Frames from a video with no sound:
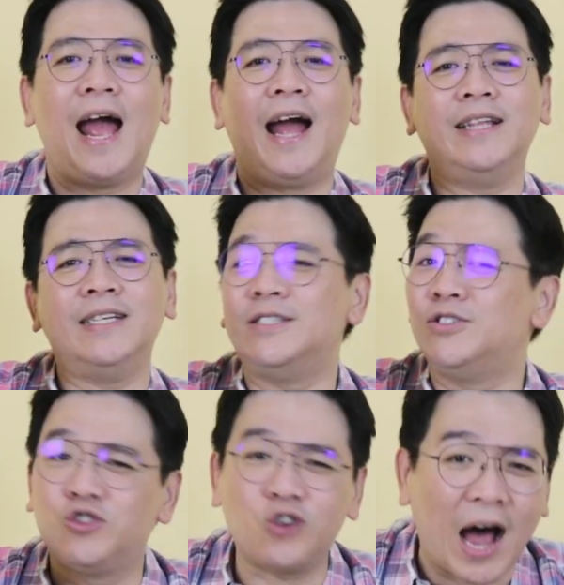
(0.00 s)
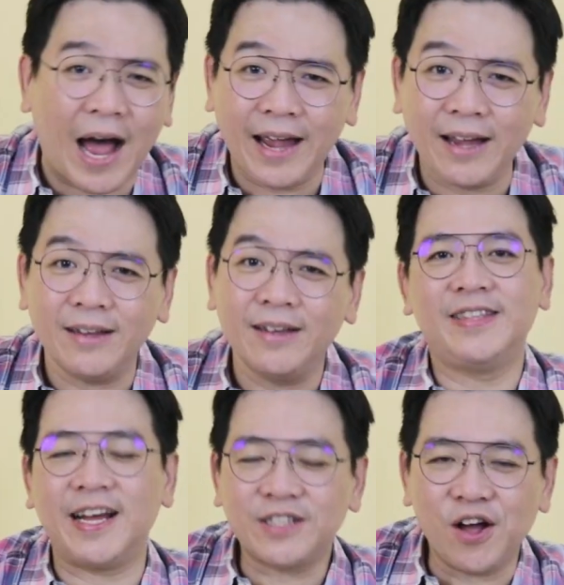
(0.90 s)
and it's dry.
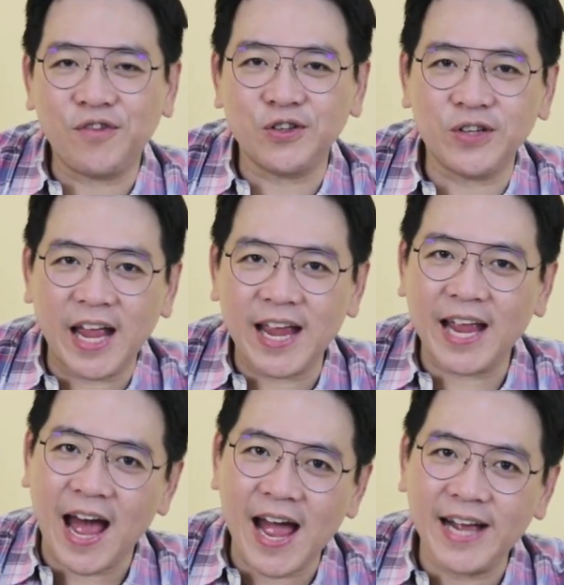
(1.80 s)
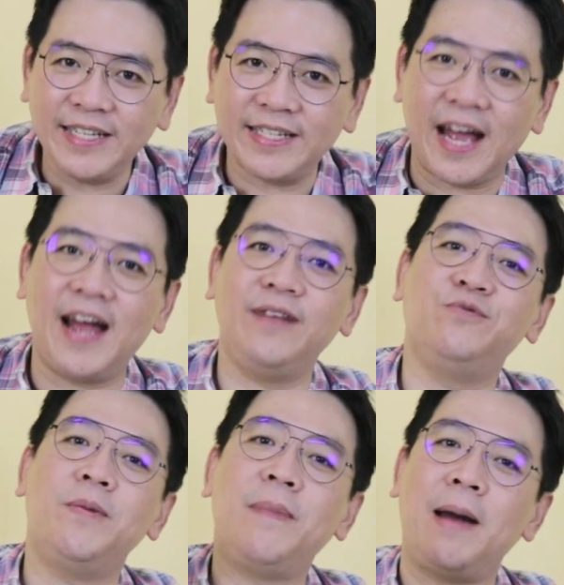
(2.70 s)
That's all for today, guys.
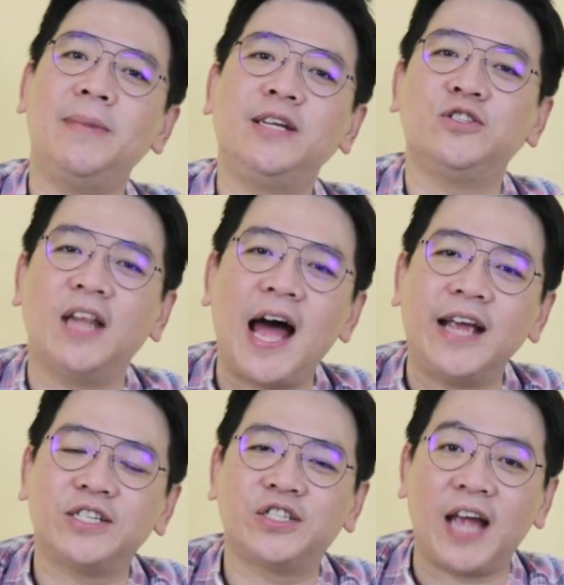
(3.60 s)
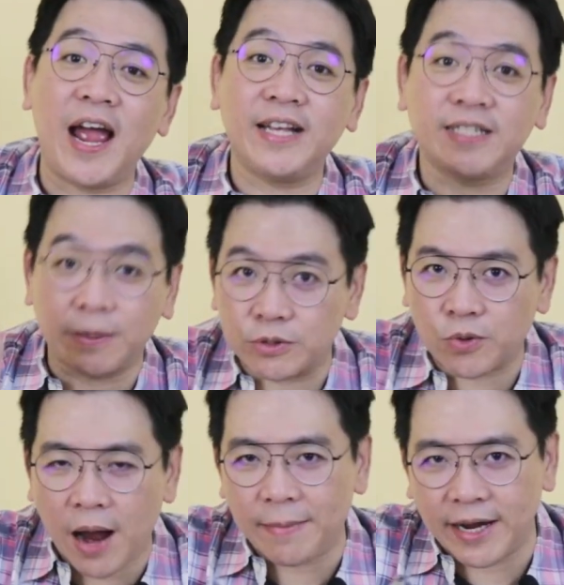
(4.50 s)
And remember to like, share,
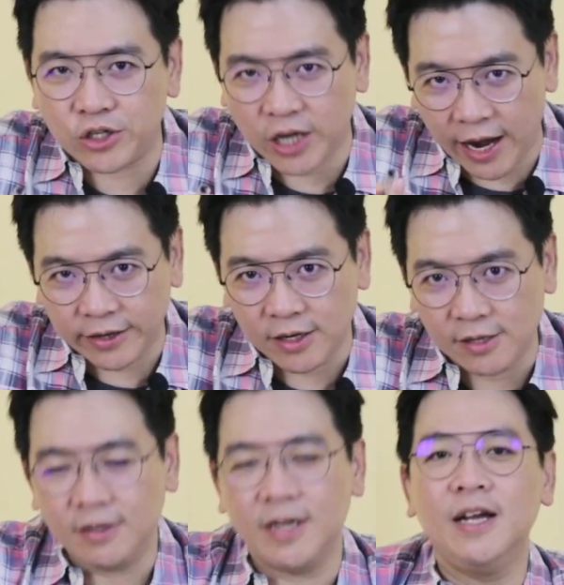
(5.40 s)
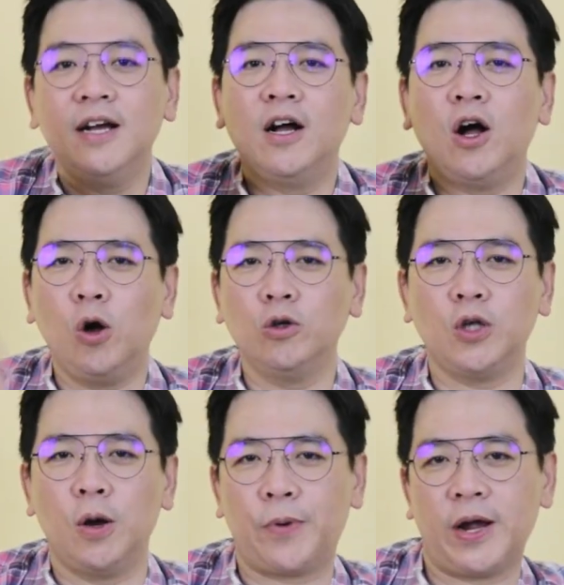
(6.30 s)
subscribe my channel.
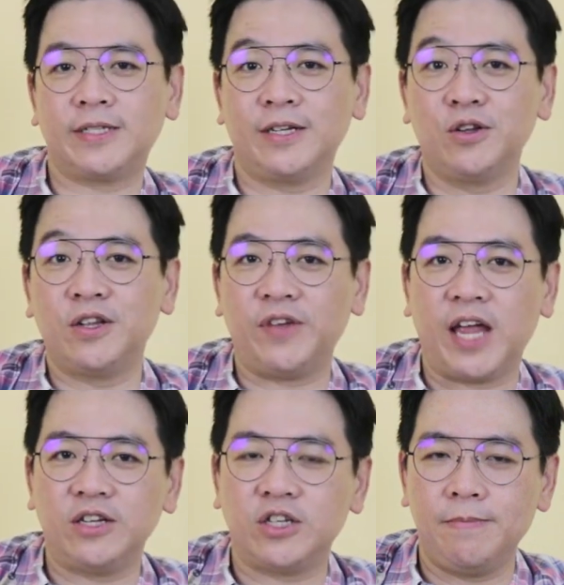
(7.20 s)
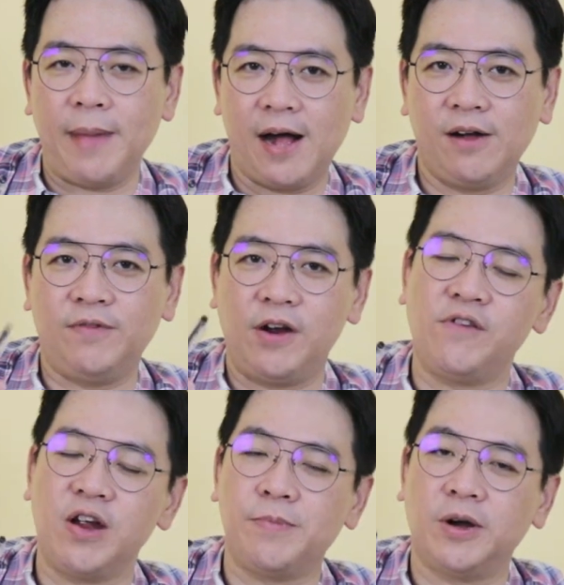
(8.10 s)
Also press the notification bell, very
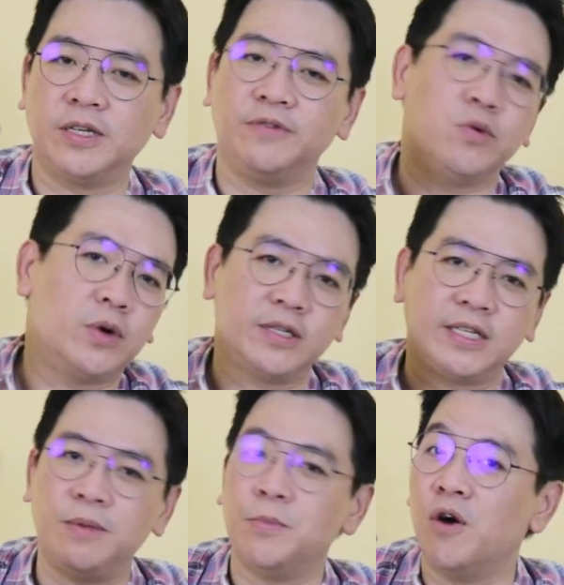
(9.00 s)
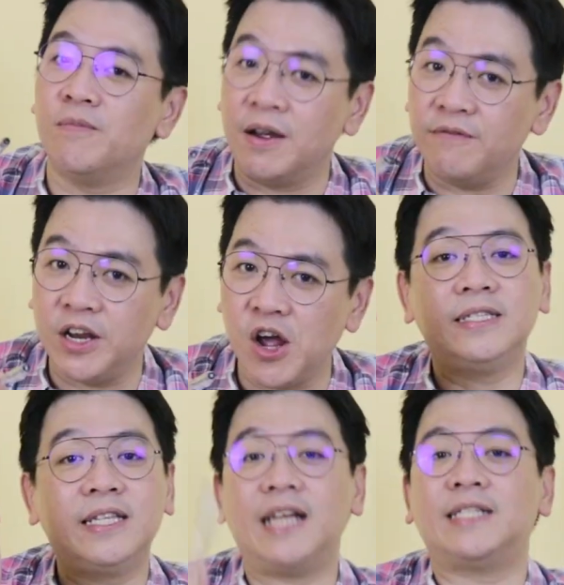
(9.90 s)
very important if you want to see more of my
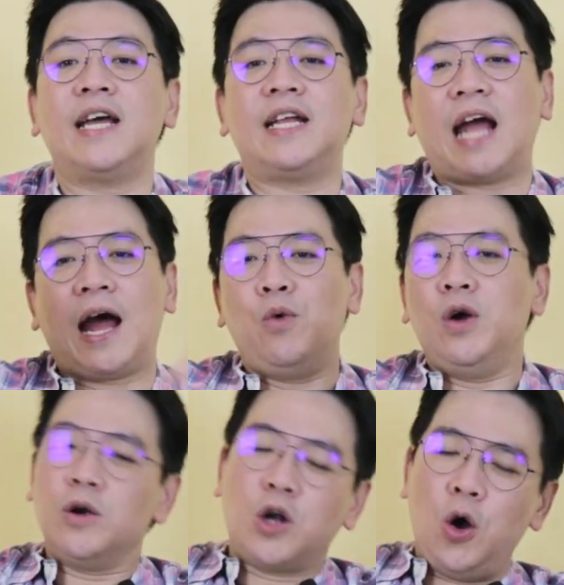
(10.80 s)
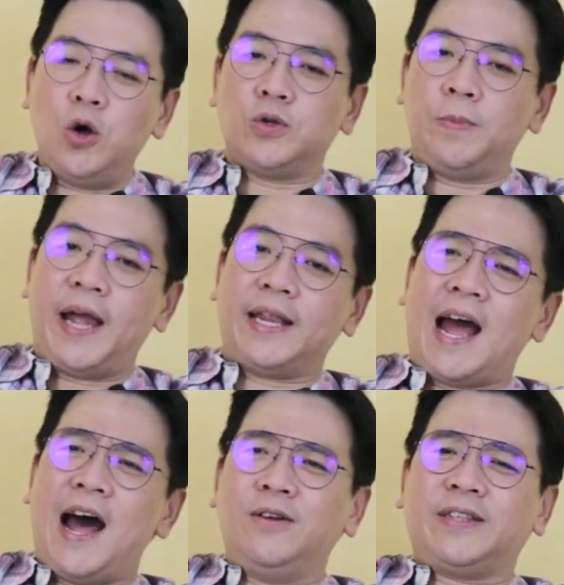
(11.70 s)
video. That's it, I will go to bed
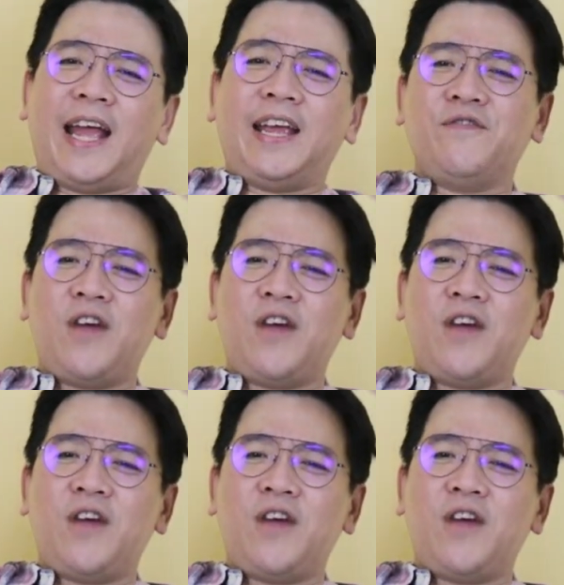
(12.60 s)
now. Thank you